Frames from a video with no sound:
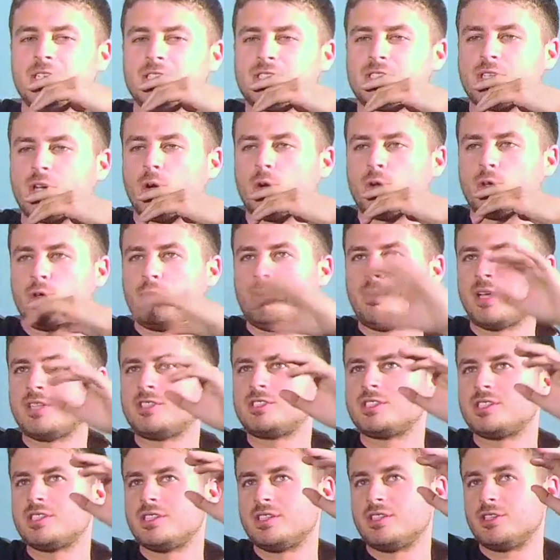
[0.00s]
So you
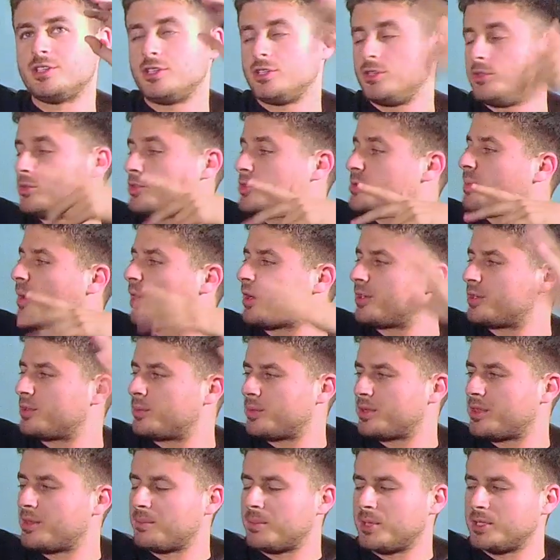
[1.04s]
mentioned you just partnered
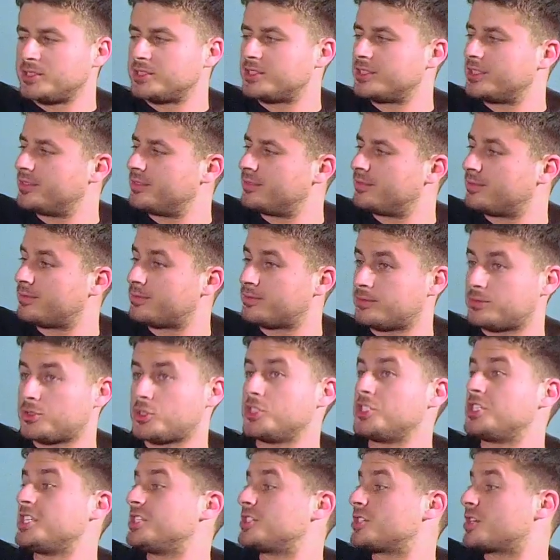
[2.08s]
with a bunch of
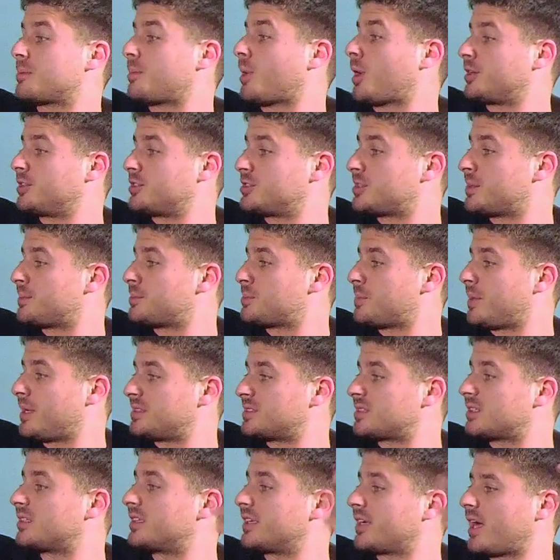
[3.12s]
strategic partnerships,
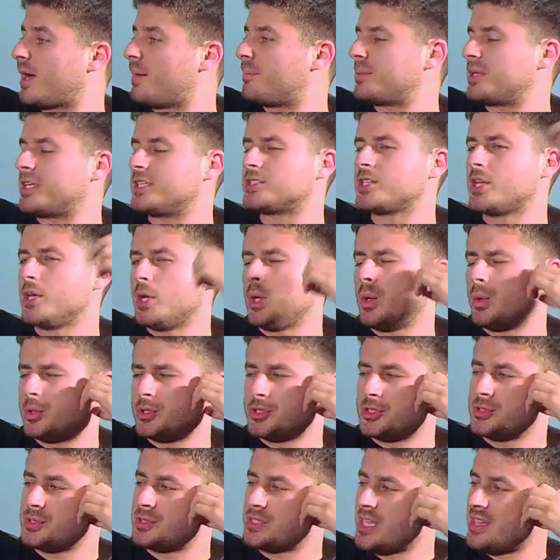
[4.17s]
basically companies.
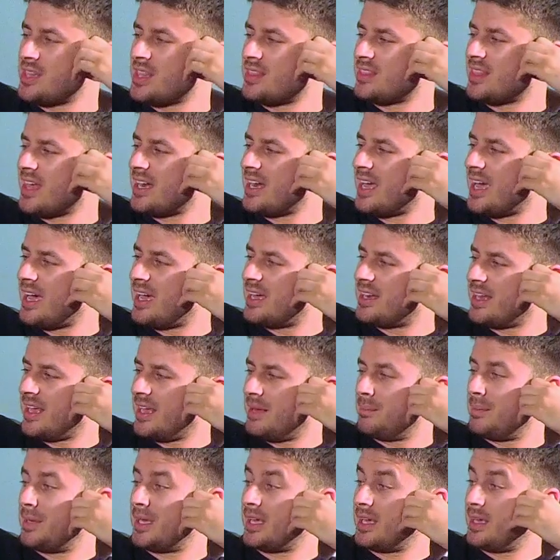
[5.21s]
Would you say that that had
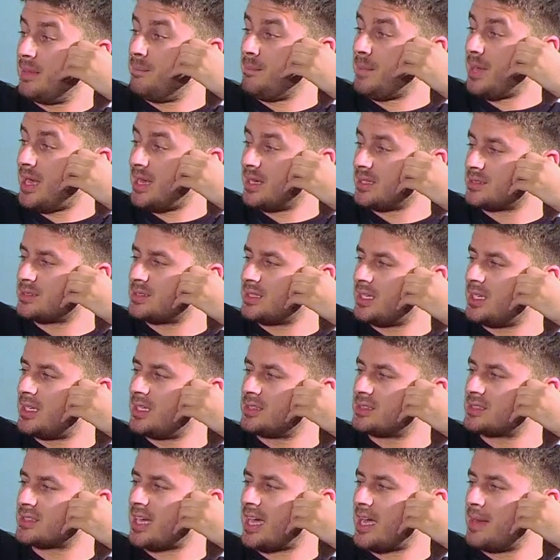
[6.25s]
a big impact
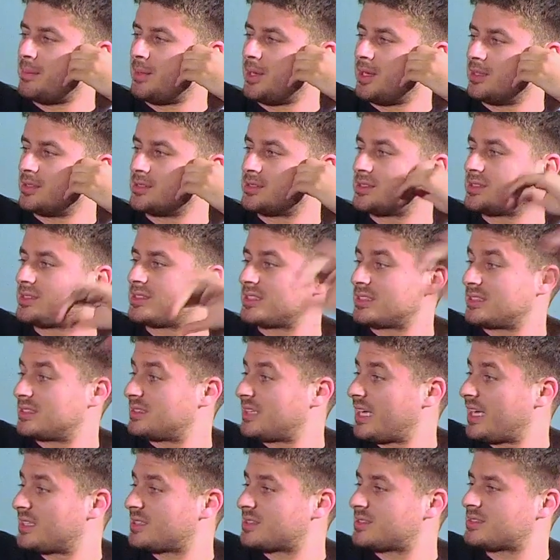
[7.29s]
on Skybell's
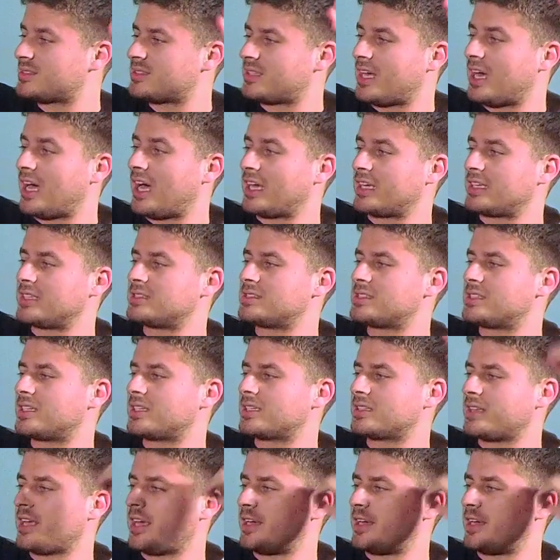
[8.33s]
success, the hockey stick